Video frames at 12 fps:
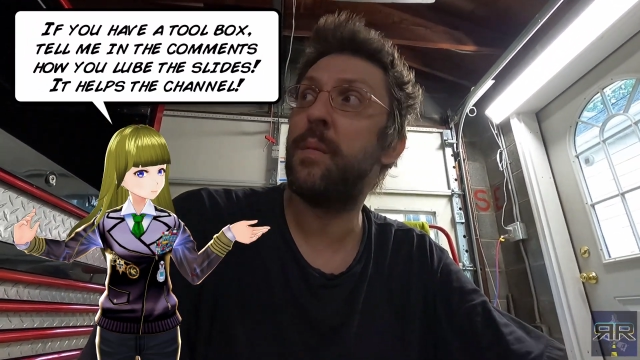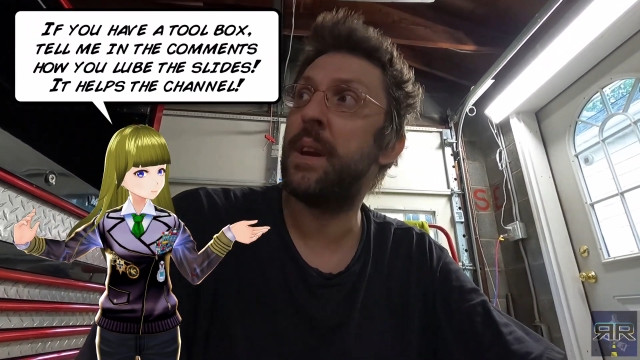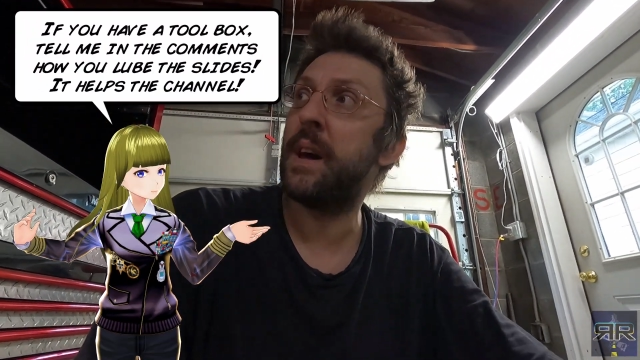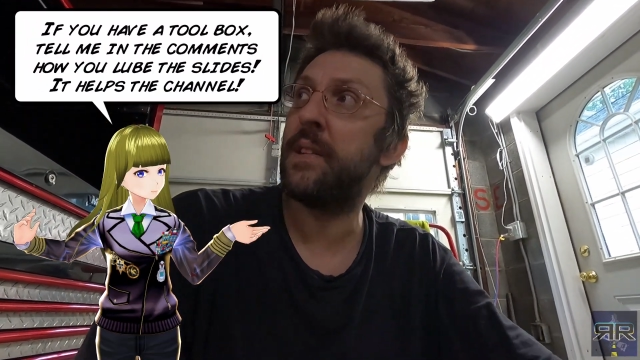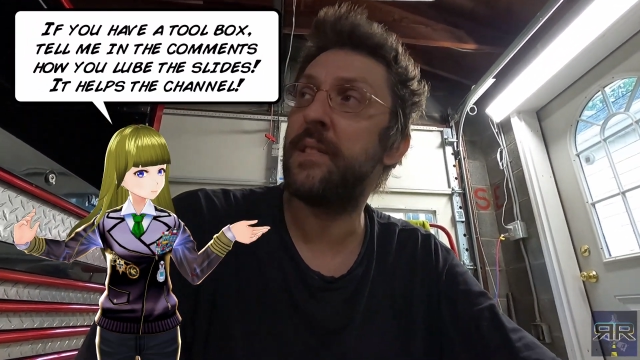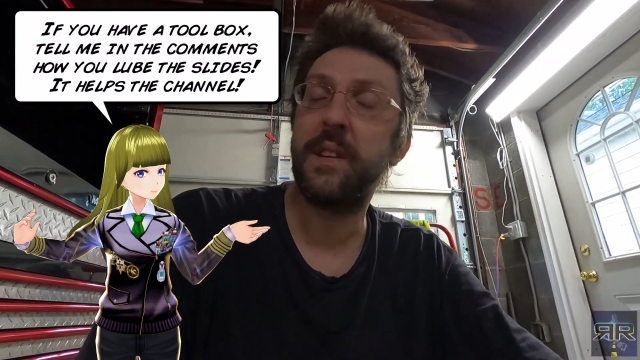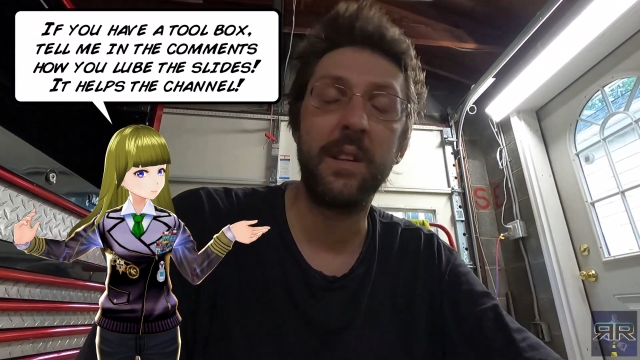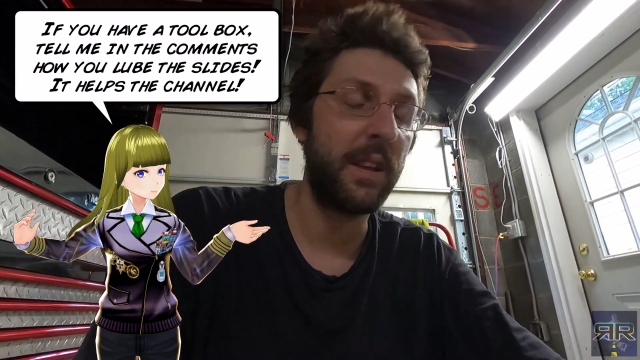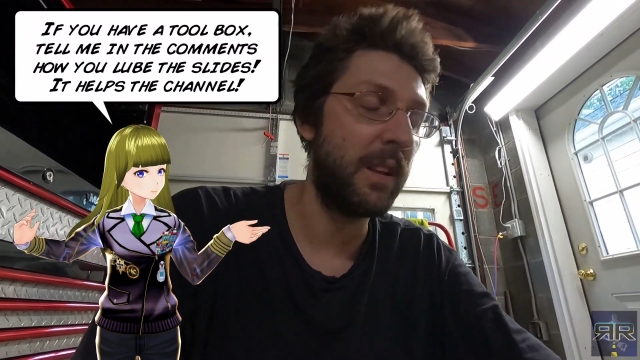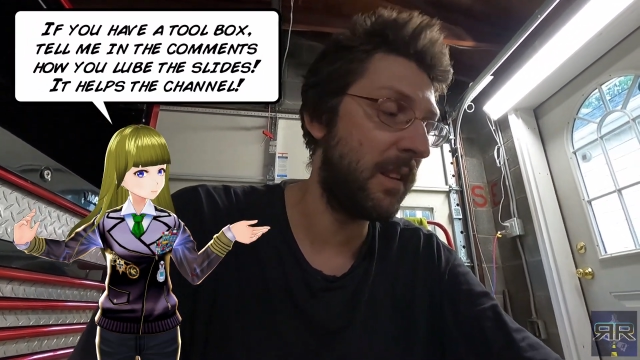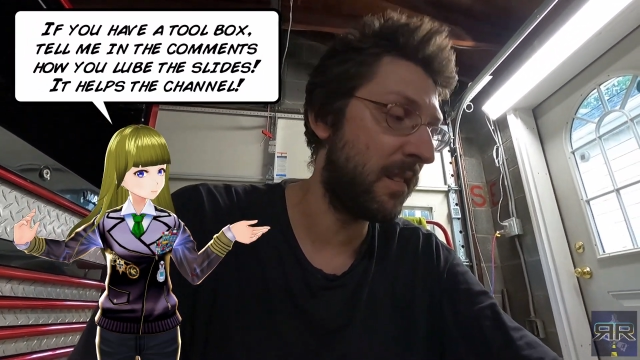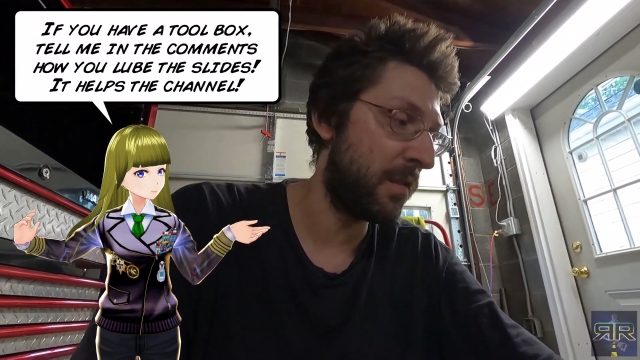when I used to
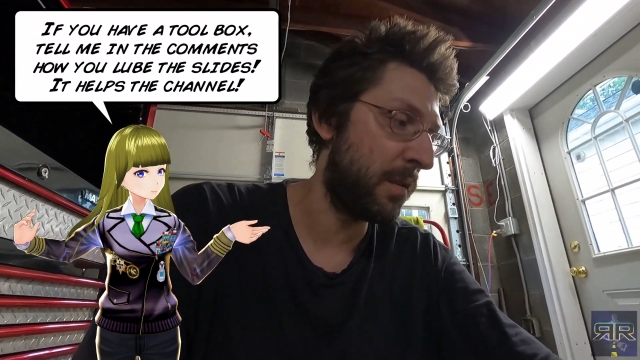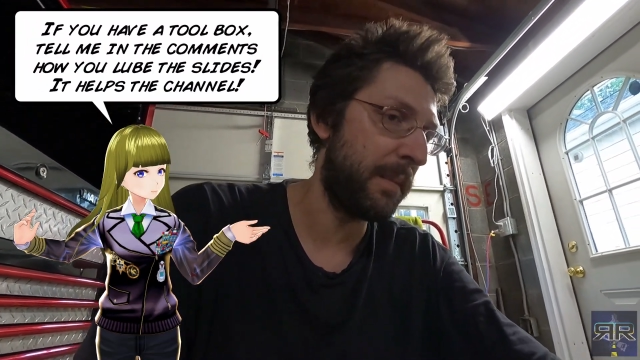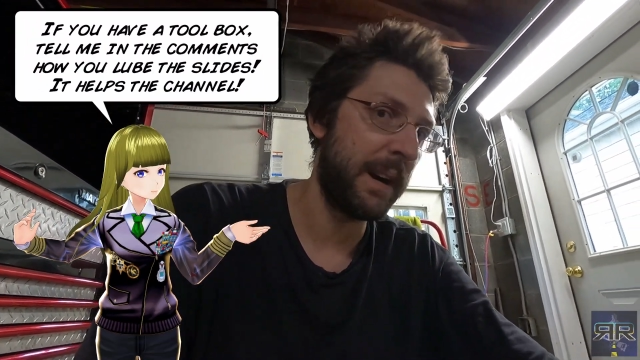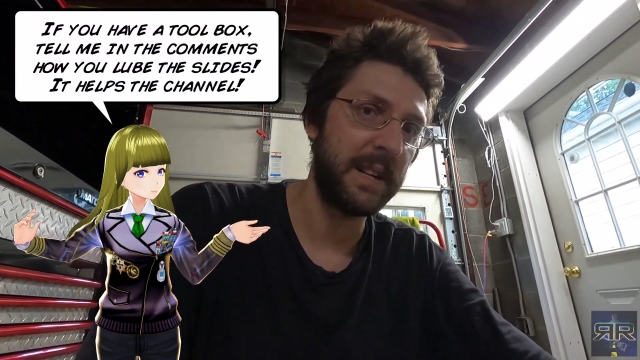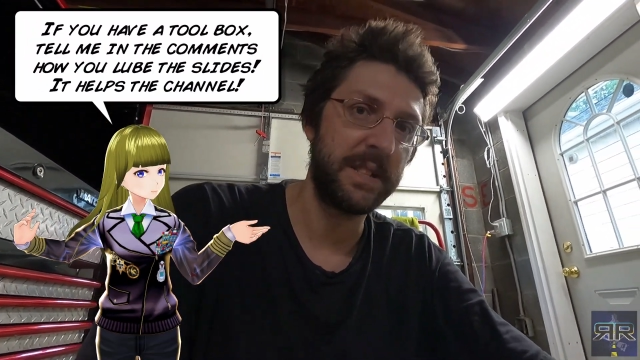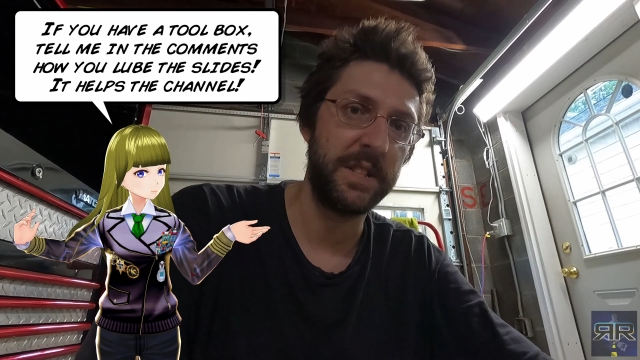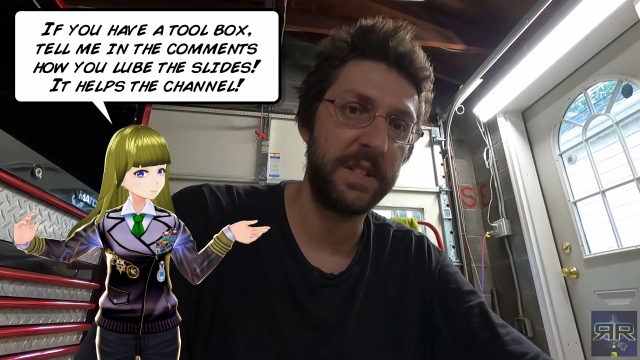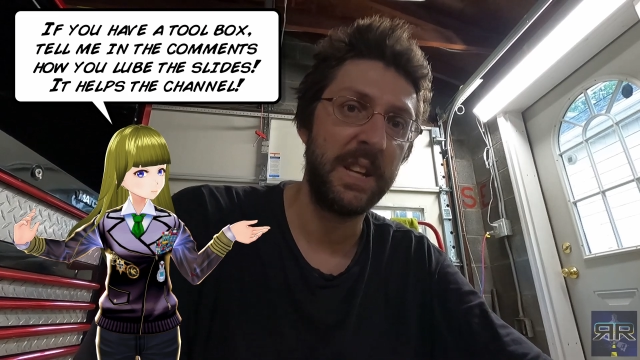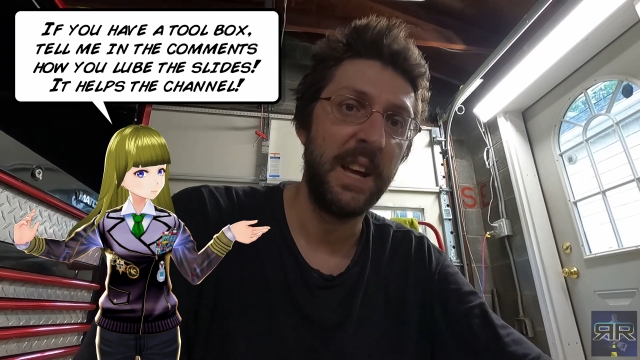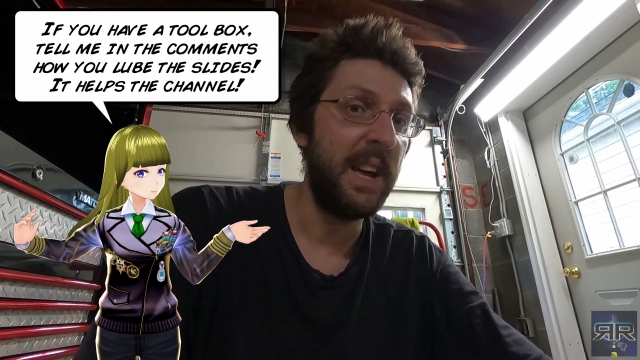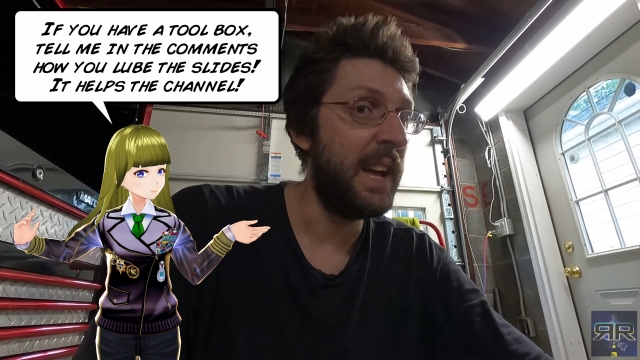clean these toolboxes,